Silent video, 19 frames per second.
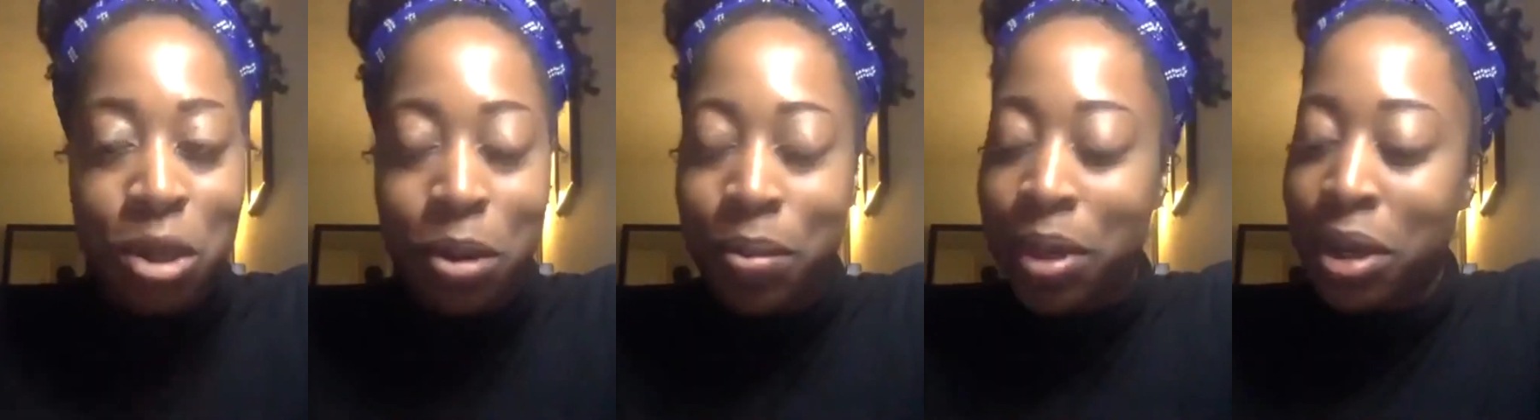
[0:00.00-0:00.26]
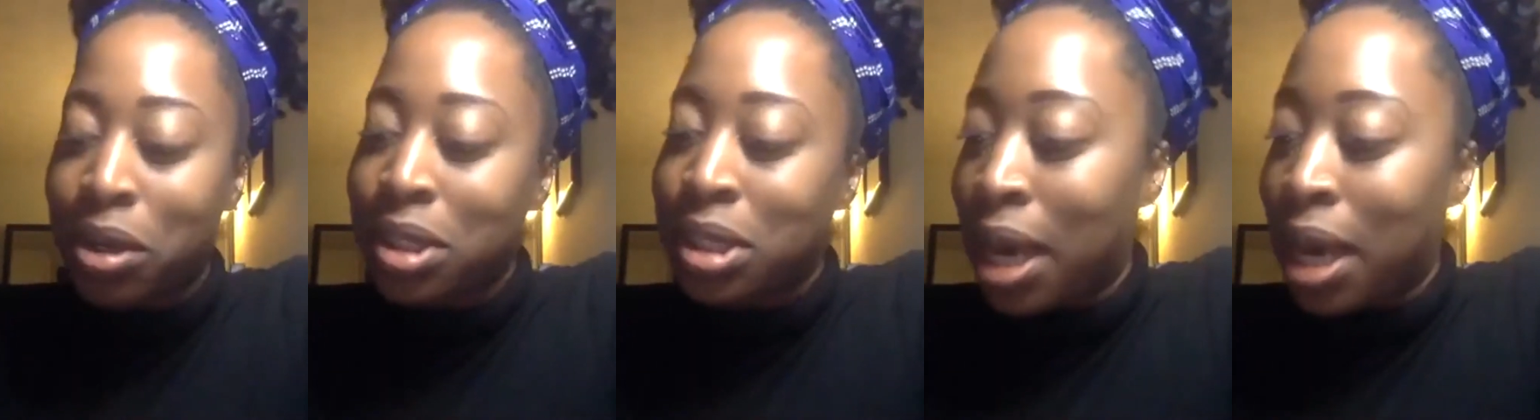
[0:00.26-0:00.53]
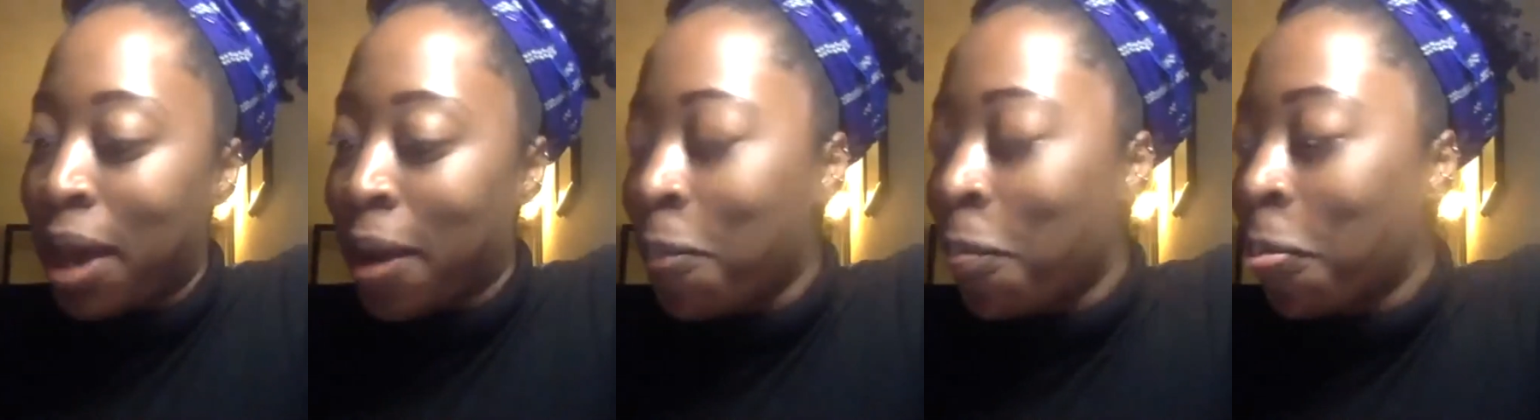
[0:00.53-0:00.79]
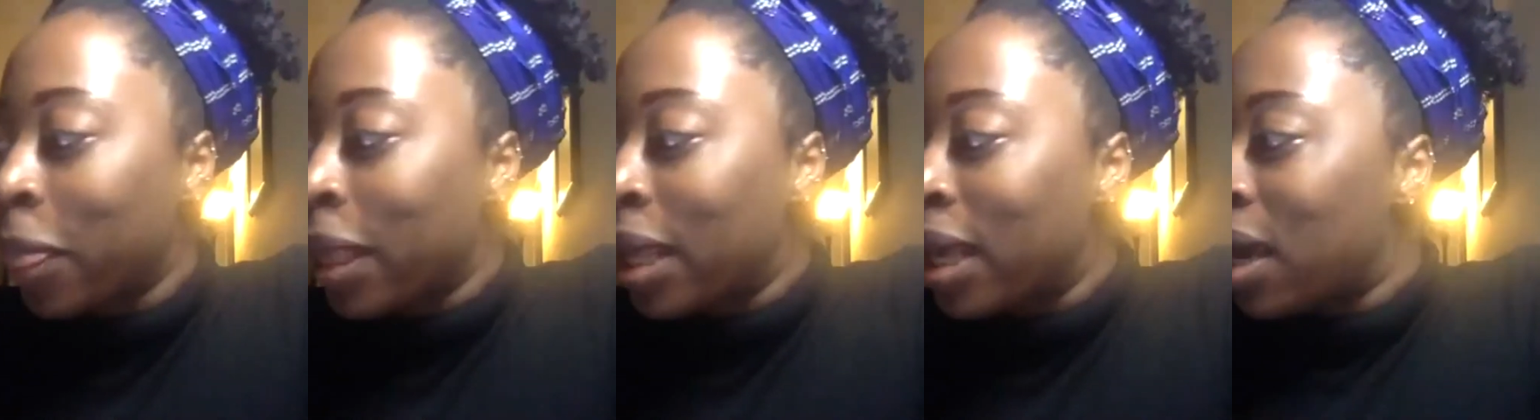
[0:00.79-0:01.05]
to be on time.
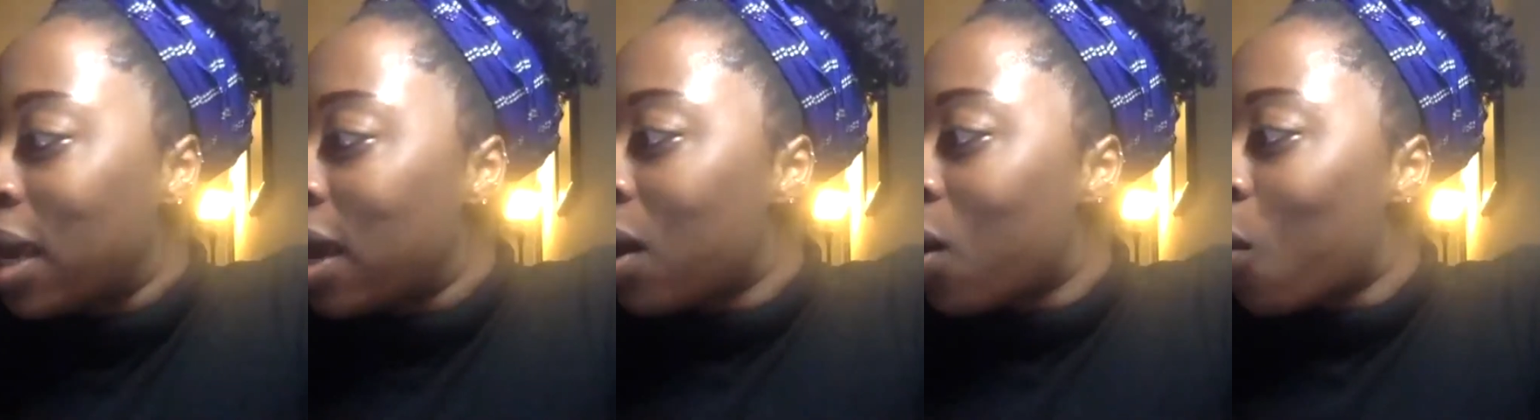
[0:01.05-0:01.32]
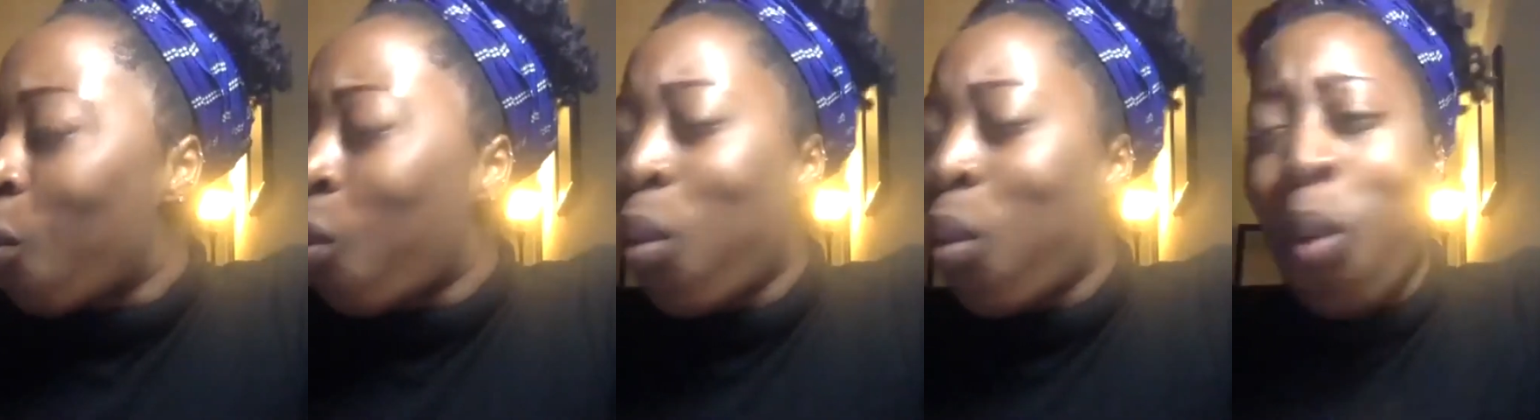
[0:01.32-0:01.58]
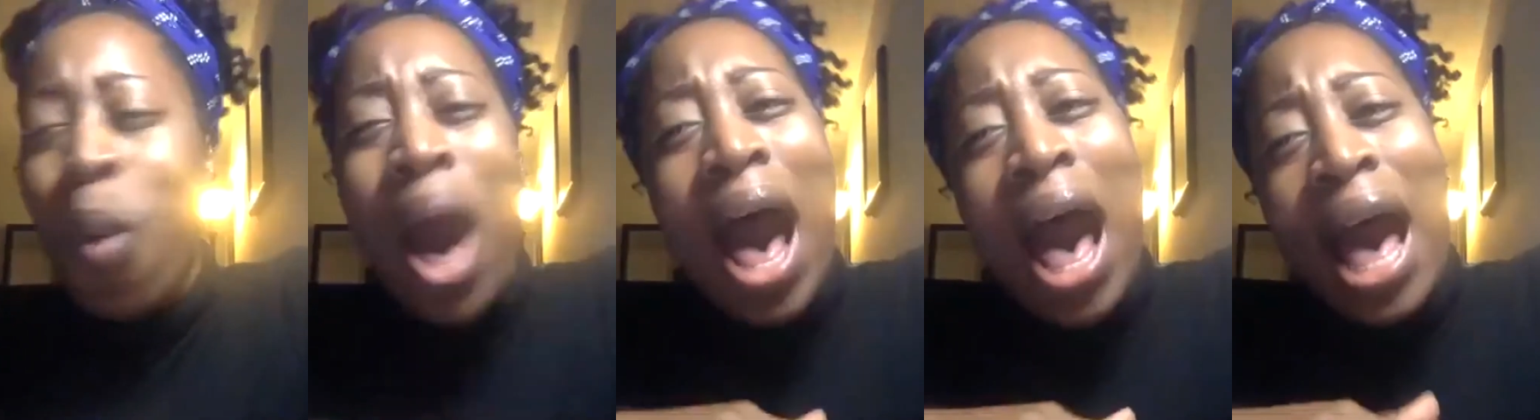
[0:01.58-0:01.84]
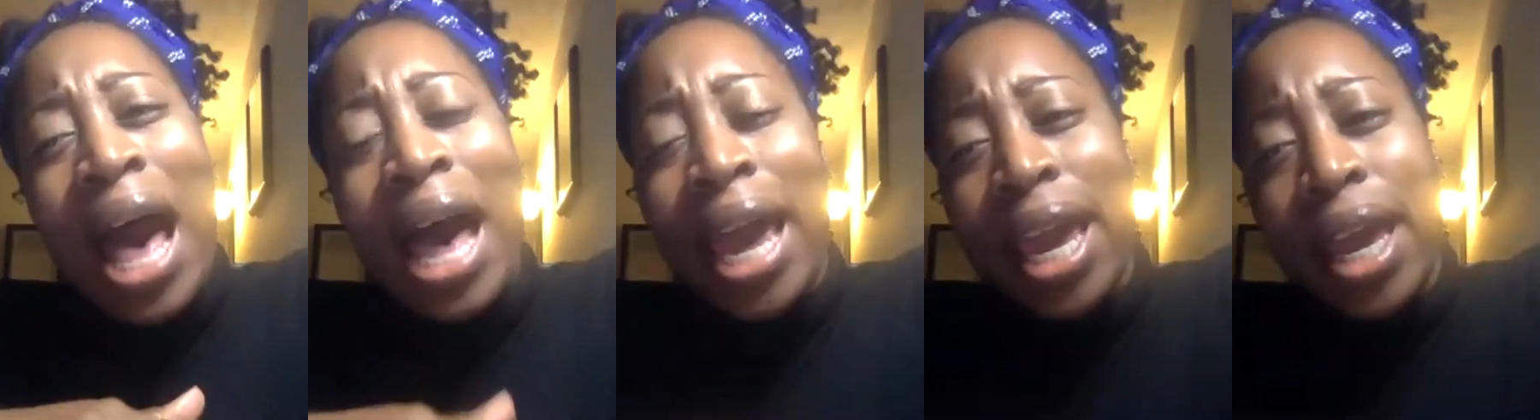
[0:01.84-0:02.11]

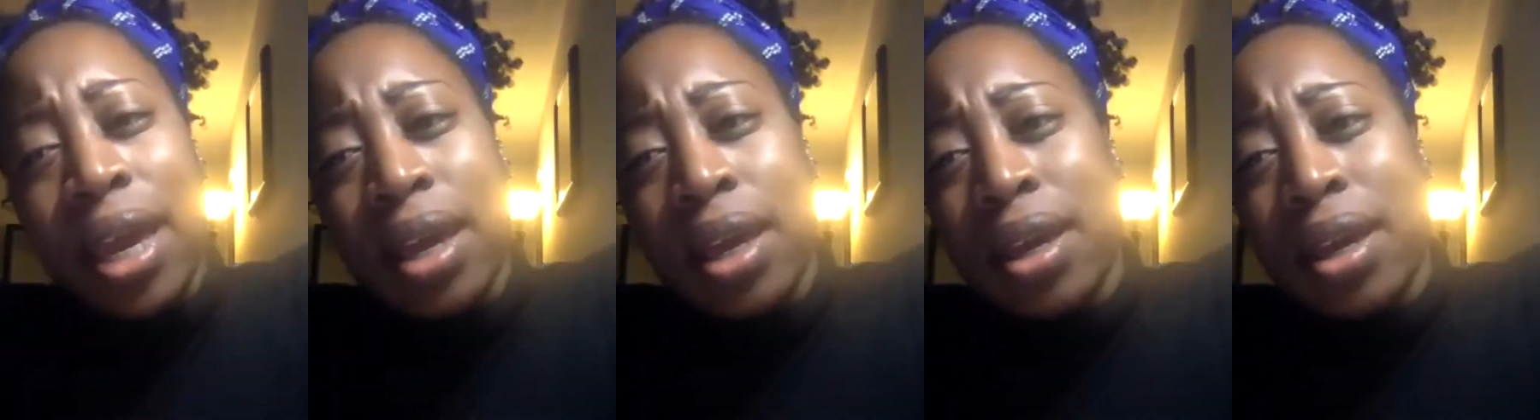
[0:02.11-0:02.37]
Why?